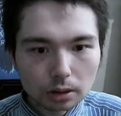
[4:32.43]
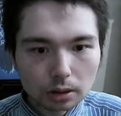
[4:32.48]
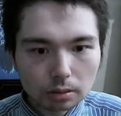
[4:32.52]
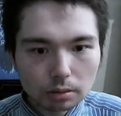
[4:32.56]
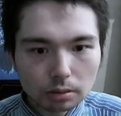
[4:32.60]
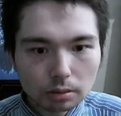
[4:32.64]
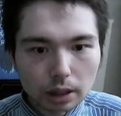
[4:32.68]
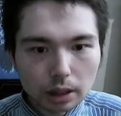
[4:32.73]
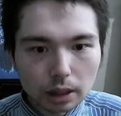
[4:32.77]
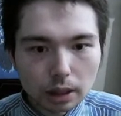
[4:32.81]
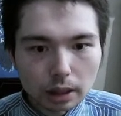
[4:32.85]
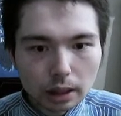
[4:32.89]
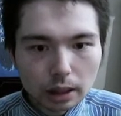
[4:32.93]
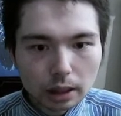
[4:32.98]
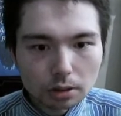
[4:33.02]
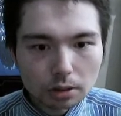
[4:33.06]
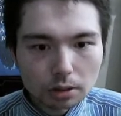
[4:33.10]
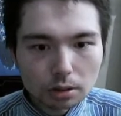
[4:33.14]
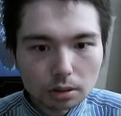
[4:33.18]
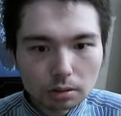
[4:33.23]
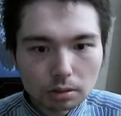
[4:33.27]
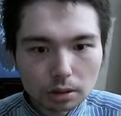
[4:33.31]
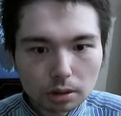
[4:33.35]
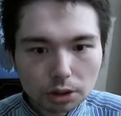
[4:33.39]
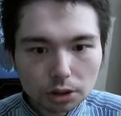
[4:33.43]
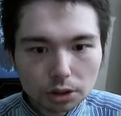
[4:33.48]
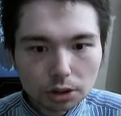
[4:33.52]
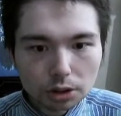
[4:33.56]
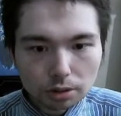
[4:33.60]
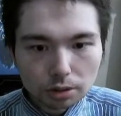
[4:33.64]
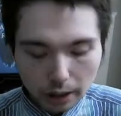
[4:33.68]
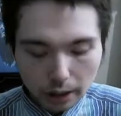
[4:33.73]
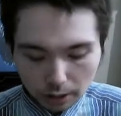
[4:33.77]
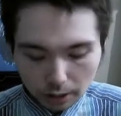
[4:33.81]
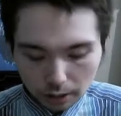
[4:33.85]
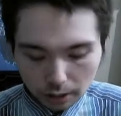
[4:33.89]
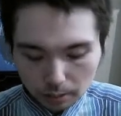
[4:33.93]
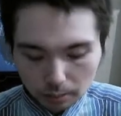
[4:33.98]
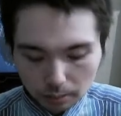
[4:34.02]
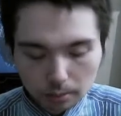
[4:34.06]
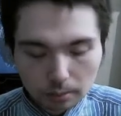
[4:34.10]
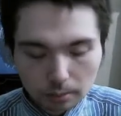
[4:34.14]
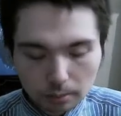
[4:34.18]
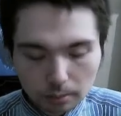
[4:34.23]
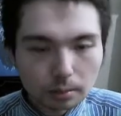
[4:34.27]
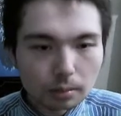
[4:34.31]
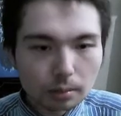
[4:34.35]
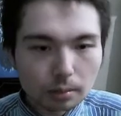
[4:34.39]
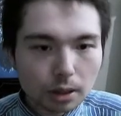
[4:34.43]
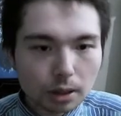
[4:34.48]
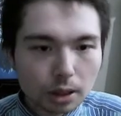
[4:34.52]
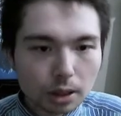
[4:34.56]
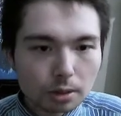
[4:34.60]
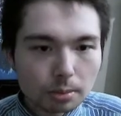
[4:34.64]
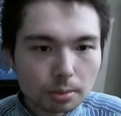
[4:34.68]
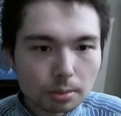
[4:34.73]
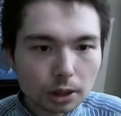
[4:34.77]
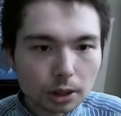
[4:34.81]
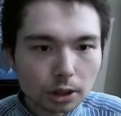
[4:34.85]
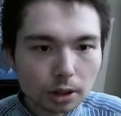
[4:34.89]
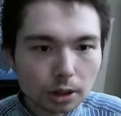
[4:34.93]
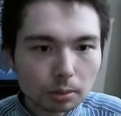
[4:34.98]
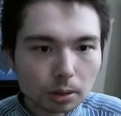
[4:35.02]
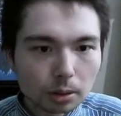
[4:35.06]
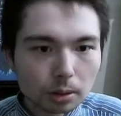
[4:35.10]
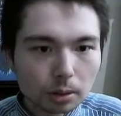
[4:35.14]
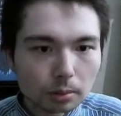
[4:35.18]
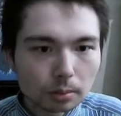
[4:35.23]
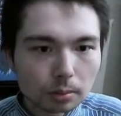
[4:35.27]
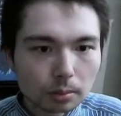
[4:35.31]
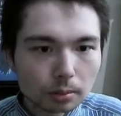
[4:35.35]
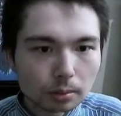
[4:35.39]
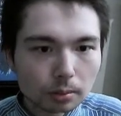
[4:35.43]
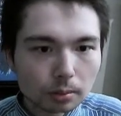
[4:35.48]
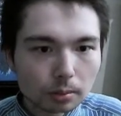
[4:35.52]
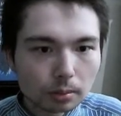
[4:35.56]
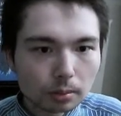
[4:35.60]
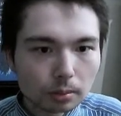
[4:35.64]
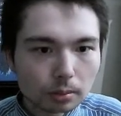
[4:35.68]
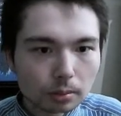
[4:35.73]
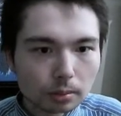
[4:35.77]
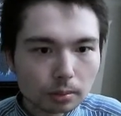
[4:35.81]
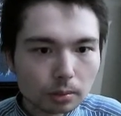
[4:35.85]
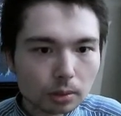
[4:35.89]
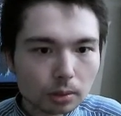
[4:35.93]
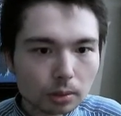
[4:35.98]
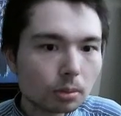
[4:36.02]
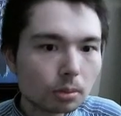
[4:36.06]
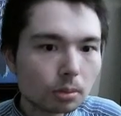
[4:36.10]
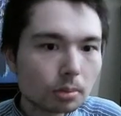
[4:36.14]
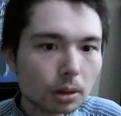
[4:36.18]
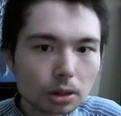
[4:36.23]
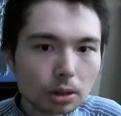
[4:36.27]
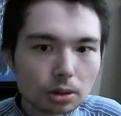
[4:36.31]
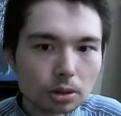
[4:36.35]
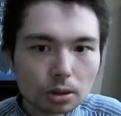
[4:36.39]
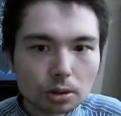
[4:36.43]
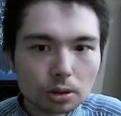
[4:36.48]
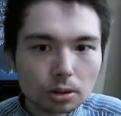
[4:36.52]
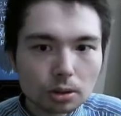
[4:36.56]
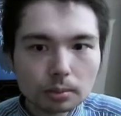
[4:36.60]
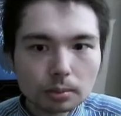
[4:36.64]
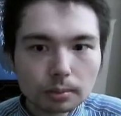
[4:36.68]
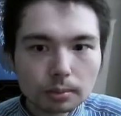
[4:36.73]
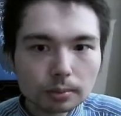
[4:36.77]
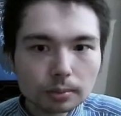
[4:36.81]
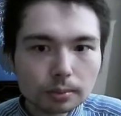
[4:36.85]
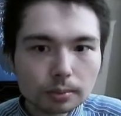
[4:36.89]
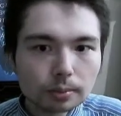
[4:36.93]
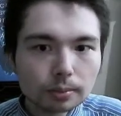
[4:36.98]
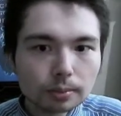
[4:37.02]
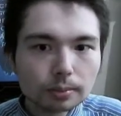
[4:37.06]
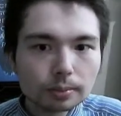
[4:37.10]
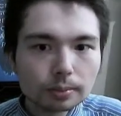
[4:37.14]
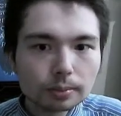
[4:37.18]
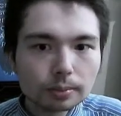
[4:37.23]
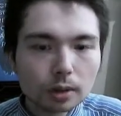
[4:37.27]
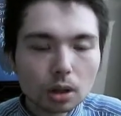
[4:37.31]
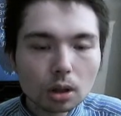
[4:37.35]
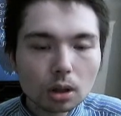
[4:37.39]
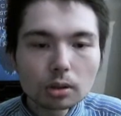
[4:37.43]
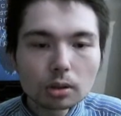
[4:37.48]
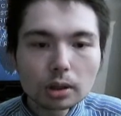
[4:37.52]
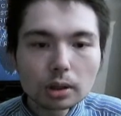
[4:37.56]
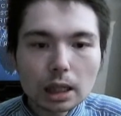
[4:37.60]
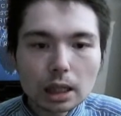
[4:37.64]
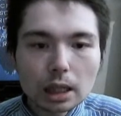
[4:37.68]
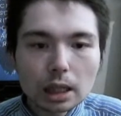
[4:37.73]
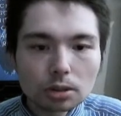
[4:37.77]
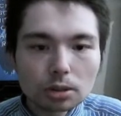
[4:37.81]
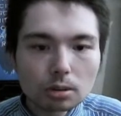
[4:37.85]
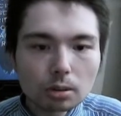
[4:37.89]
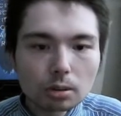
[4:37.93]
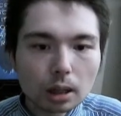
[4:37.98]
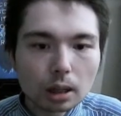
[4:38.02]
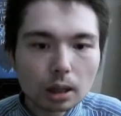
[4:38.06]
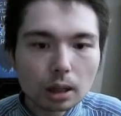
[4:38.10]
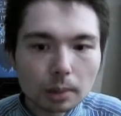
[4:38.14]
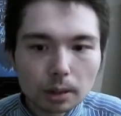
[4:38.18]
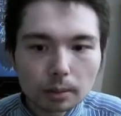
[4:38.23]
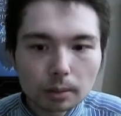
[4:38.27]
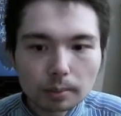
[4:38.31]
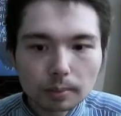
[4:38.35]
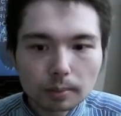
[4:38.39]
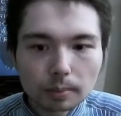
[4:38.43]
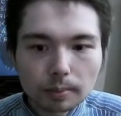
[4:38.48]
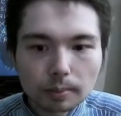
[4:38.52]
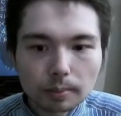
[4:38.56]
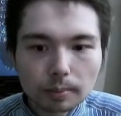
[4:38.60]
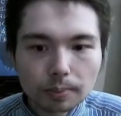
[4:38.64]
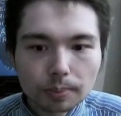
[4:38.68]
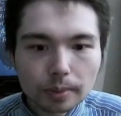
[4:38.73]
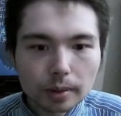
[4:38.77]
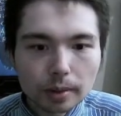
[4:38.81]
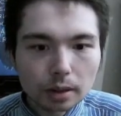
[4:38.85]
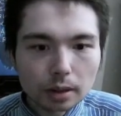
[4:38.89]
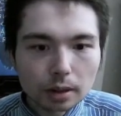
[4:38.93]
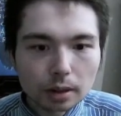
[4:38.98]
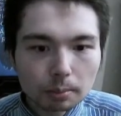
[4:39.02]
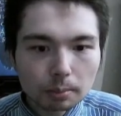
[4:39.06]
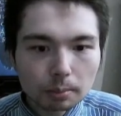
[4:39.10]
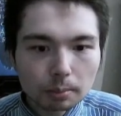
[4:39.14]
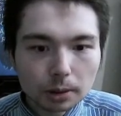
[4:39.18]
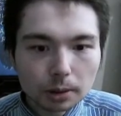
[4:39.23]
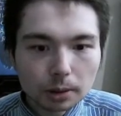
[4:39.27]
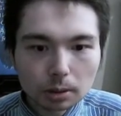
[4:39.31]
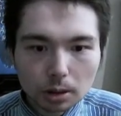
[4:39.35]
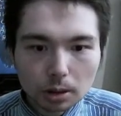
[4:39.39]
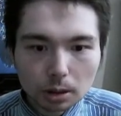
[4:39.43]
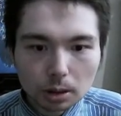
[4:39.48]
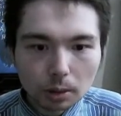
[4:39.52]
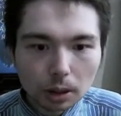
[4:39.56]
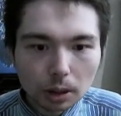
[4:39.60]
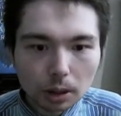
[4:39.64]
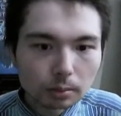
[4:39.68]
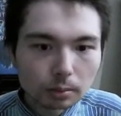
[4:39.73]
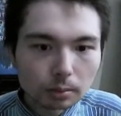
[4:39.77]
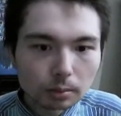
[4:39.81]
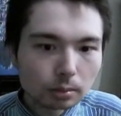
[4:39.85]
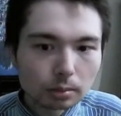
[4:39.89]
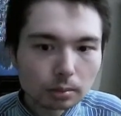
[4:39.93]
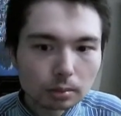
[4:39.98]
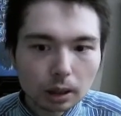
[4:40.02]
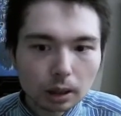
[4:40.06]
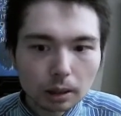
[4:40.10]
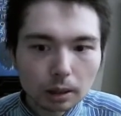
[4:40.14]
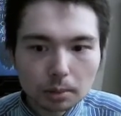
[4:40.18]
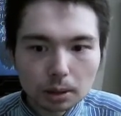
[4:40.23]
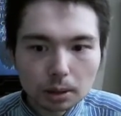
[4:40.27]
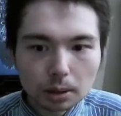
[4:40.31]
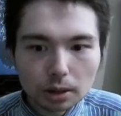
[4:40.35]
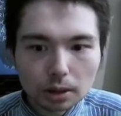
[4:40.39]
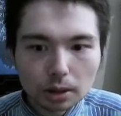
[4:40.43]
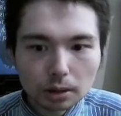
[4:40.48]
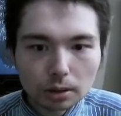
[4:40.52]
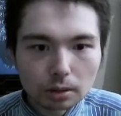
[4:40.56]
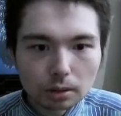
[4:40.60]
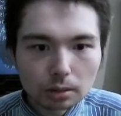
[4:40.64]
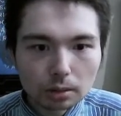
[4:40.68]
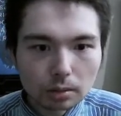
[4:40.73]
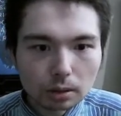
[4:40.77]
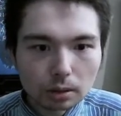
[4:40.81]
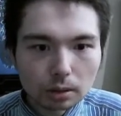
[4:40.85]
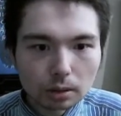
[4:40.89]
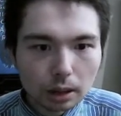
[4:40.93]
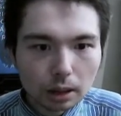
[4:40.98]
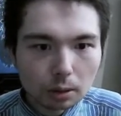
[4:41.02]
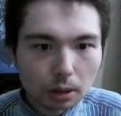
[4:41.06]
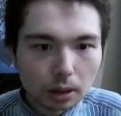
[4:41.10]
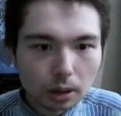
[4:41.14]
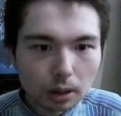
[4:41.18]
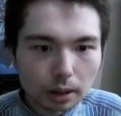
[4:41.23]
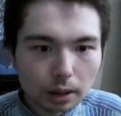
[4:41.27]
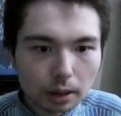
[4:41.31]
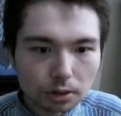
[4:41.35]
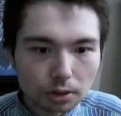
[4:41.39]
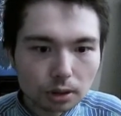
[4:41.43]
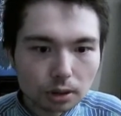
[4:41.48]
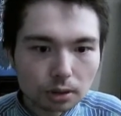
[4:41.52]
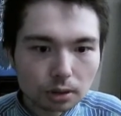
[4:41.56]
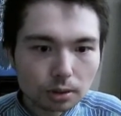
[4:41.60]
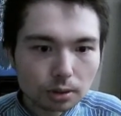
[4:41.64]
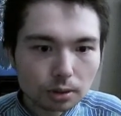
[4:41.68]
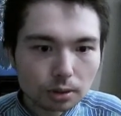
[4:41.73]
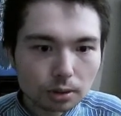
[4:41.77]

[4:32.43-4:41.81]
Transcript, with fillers: really do restrict this bishop on b2. On e2, I mean. Bishop d1, knight b6, knight e1, f6.